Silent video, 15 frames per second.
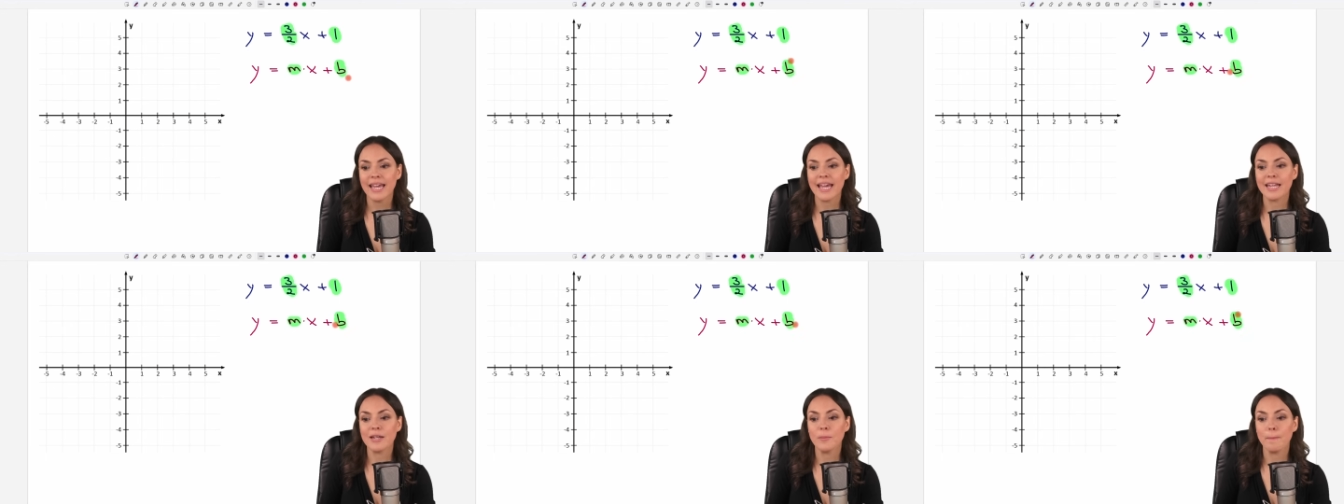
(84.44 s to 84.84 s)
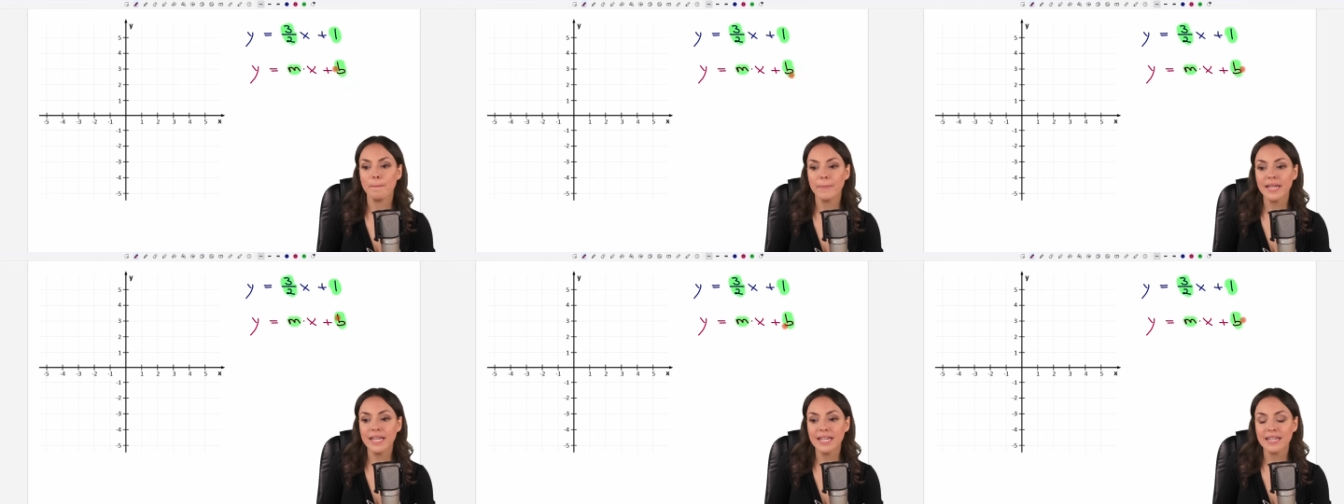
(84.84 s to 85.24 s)
and
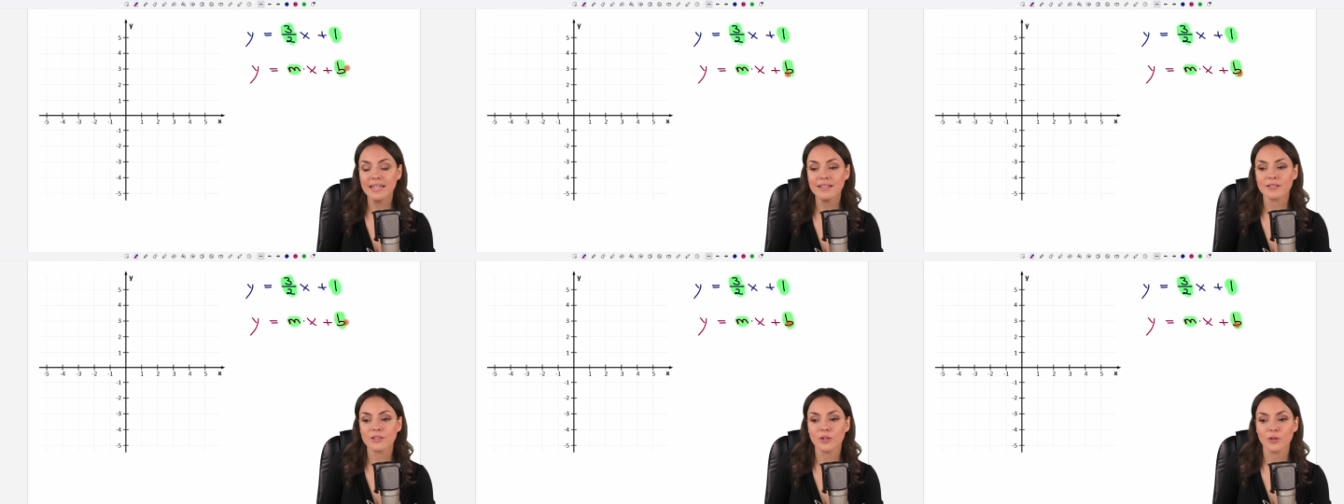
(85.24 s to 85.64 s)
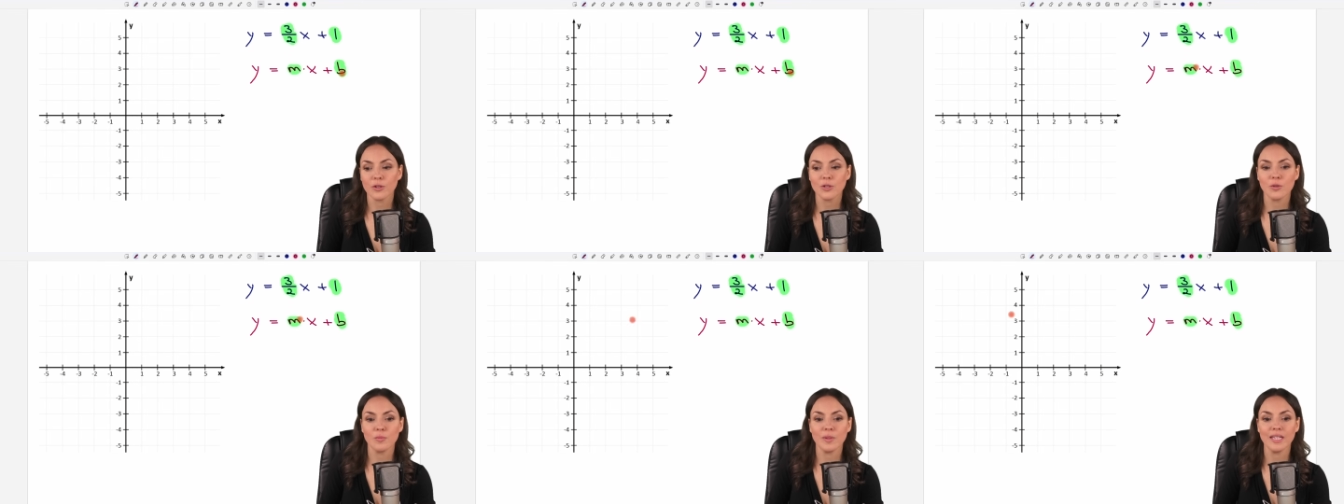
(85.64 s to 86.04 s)
B is
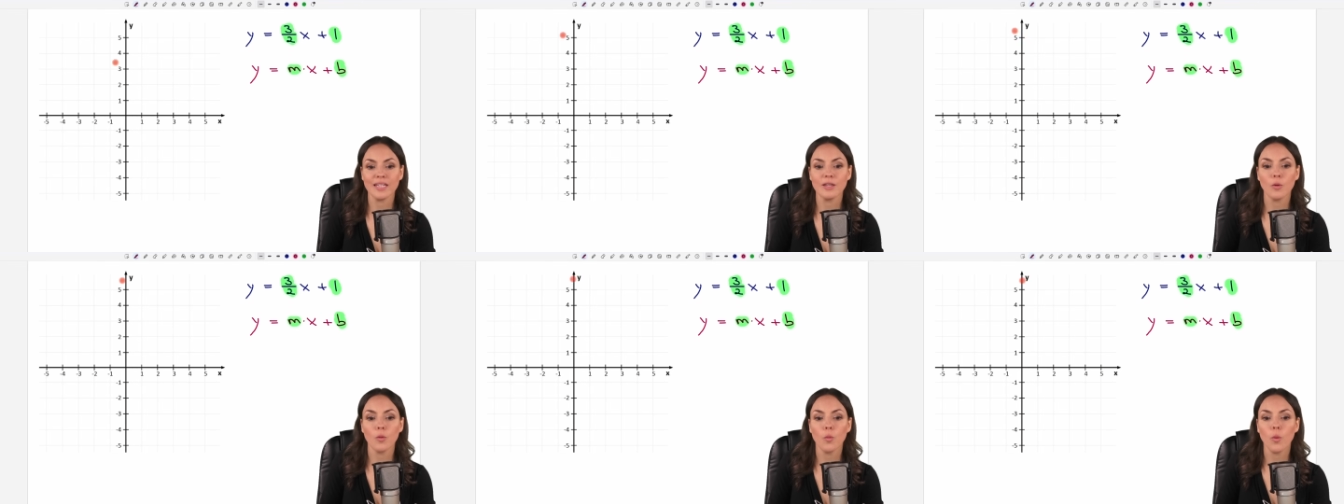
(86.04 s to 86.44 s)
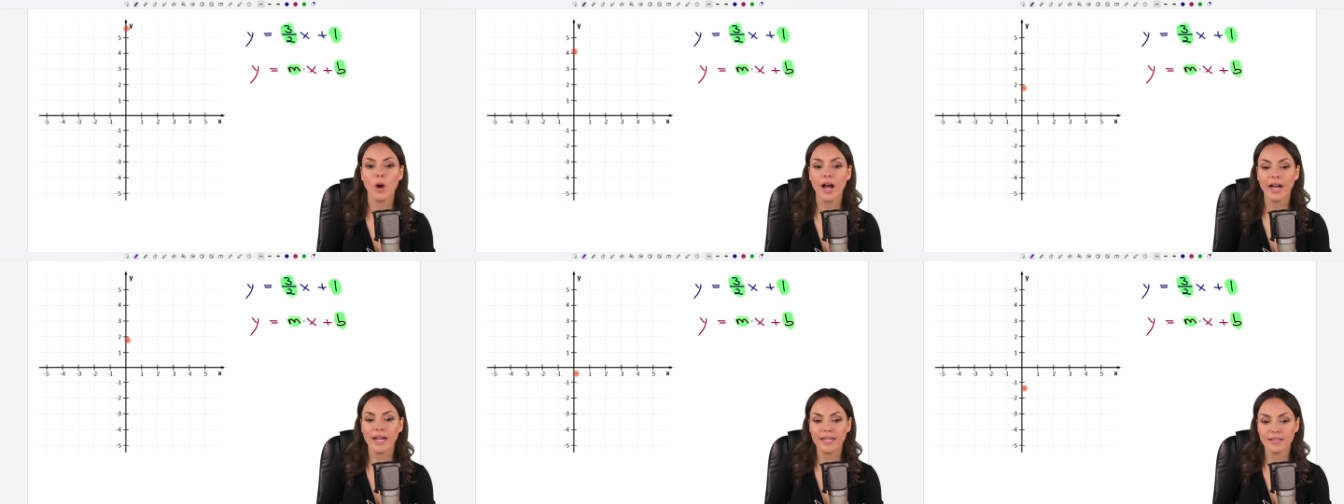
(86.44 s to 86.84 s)
going to be the
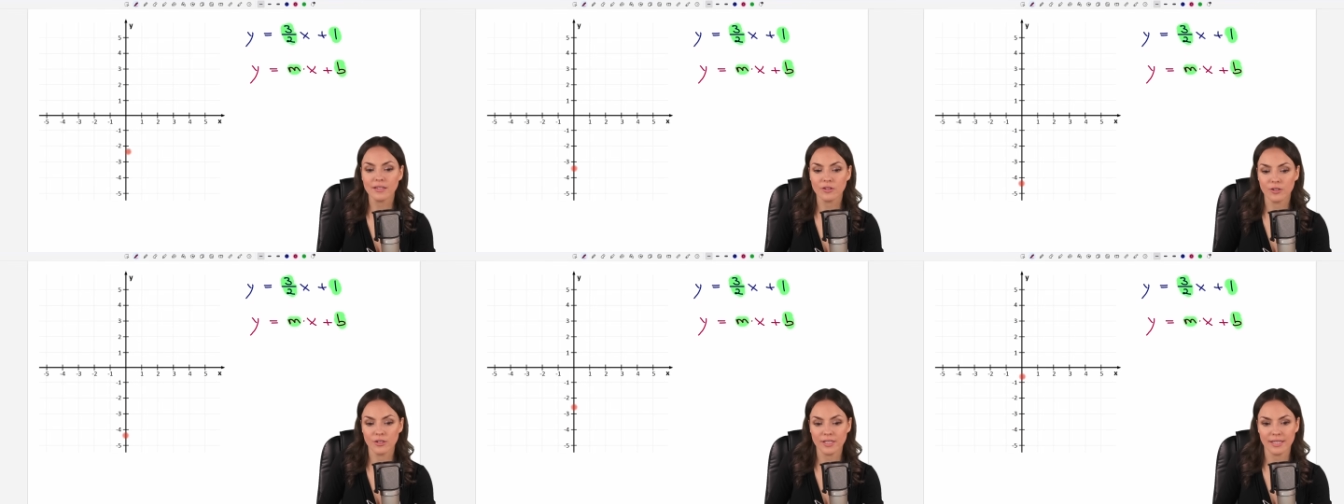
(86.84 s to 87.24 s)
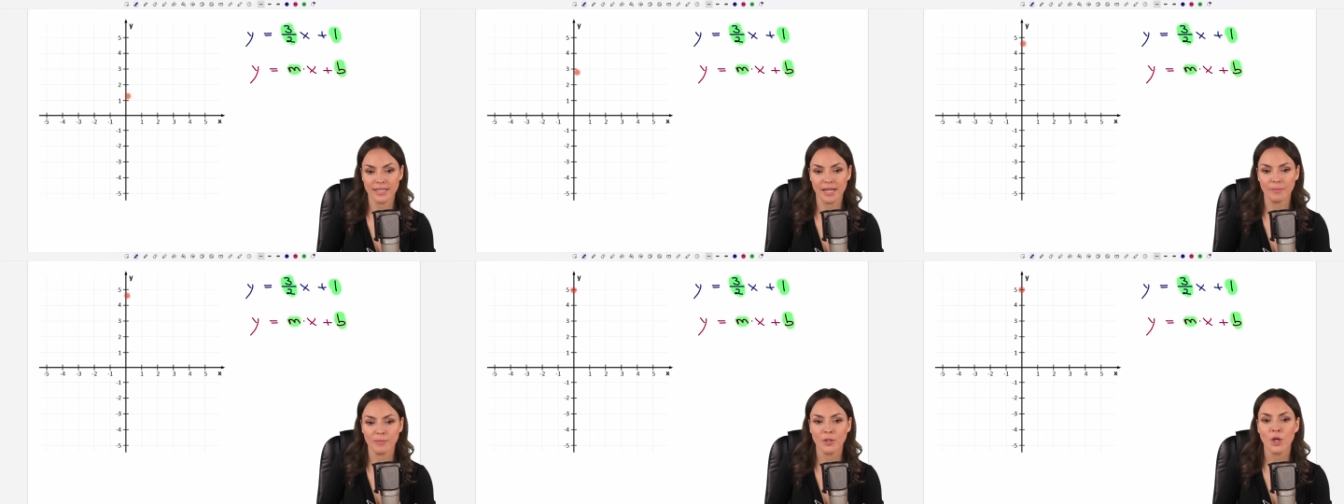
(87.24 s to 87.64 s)

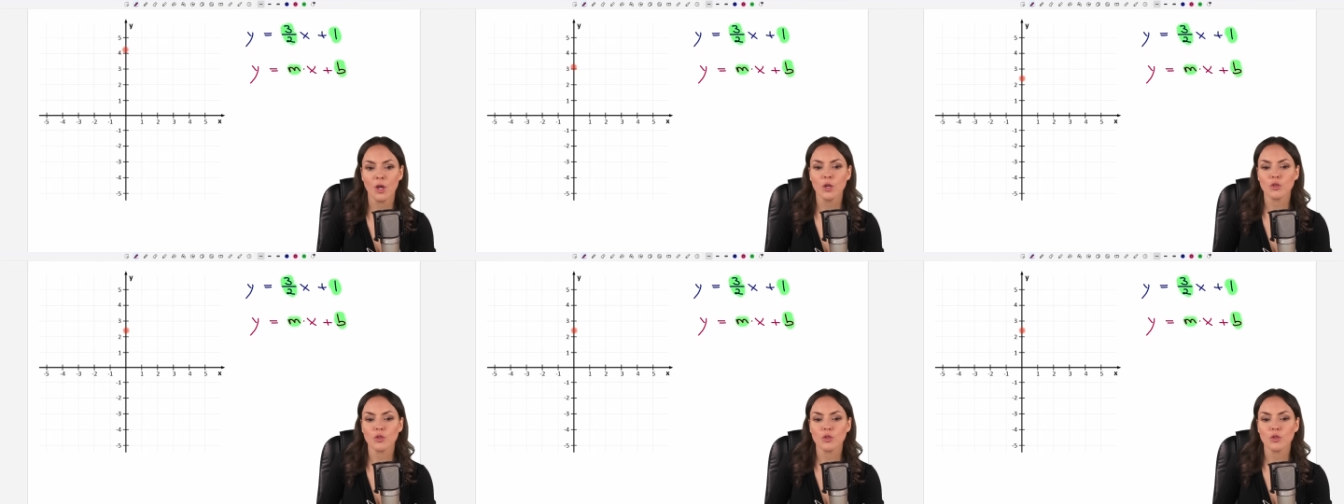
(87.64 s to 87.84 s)
y-intercept,